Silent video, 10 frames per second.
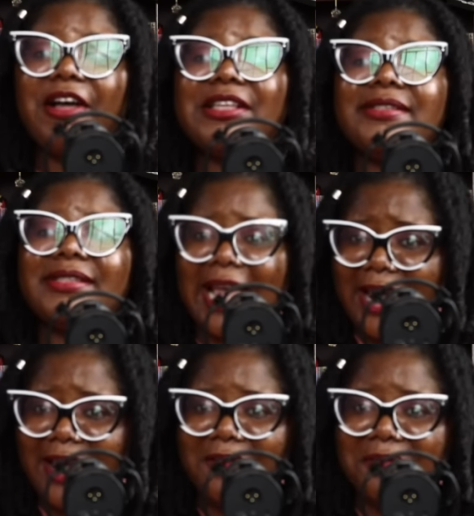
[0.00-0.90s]

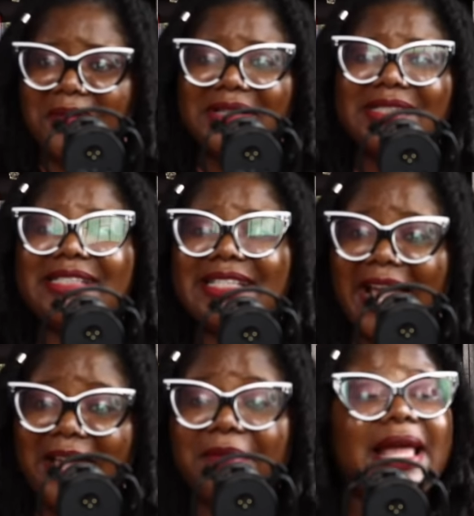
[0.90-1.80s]
Same,
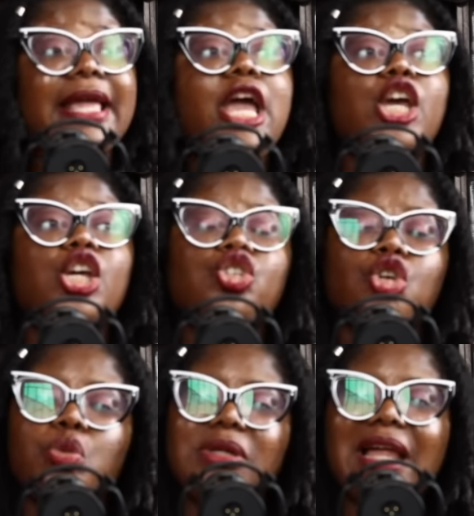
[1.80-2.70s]
same. Like you
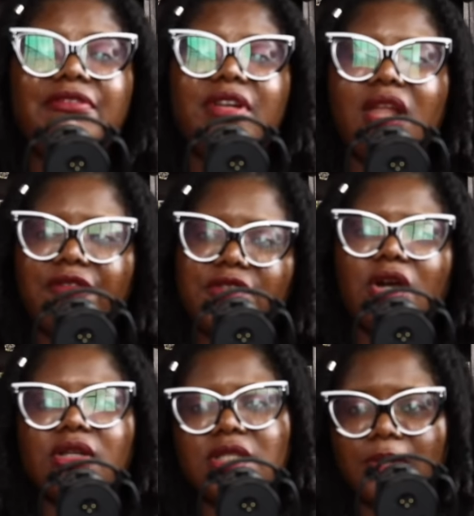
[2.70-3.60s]
would have loved
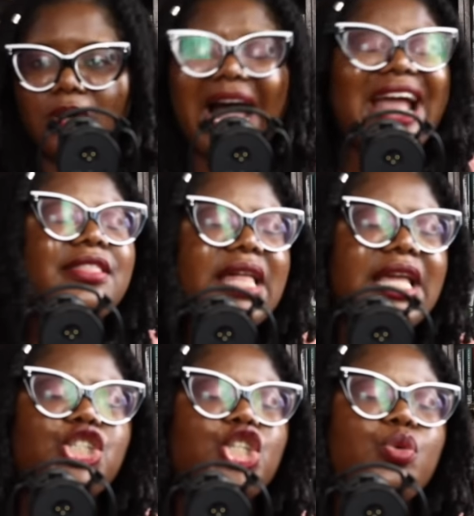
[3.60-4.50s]
Gossip Girl. I think
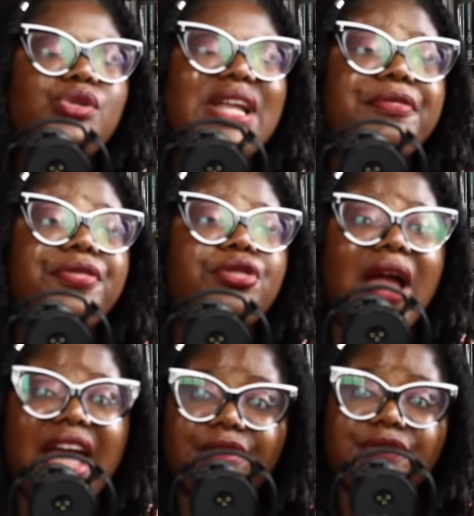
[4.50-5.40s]
she would have
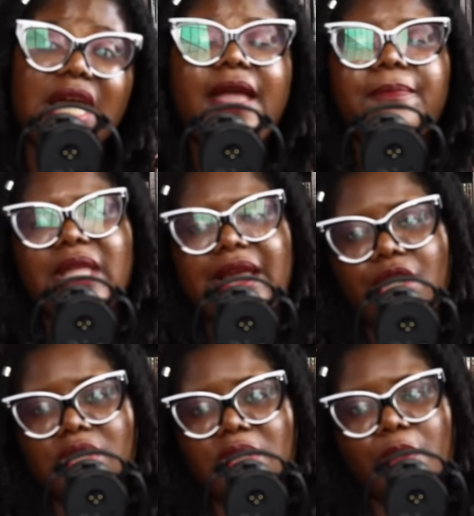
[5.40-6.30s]
thrived in
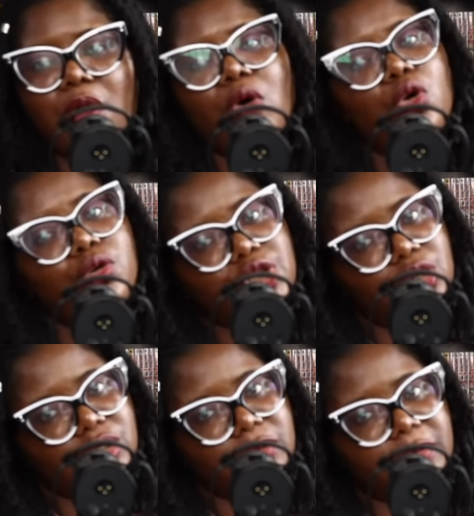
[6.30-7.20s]
Gossip Girl, OG
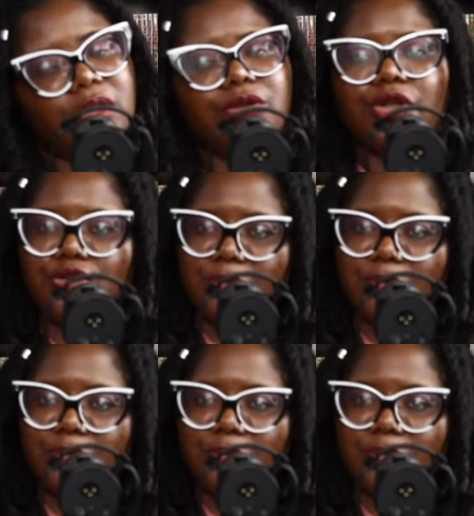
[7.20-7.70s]
Gossip Girl, not new